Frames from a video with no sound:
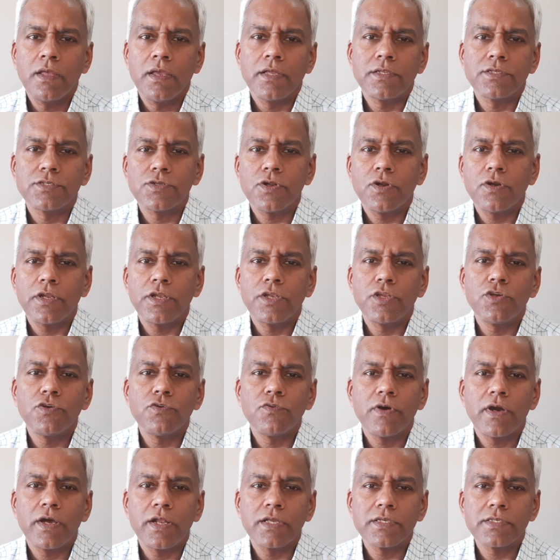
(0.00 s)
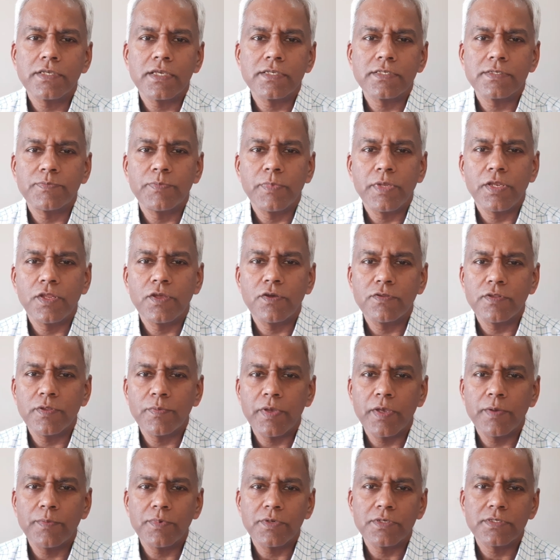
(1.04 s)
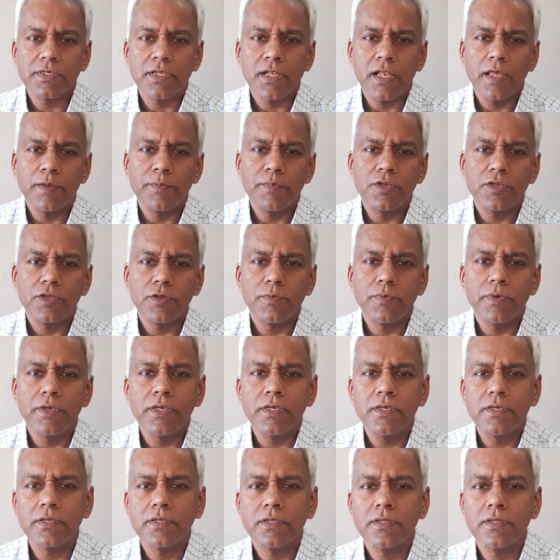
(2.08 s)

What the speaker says: It's not a new virus as many of the papers claim it to be.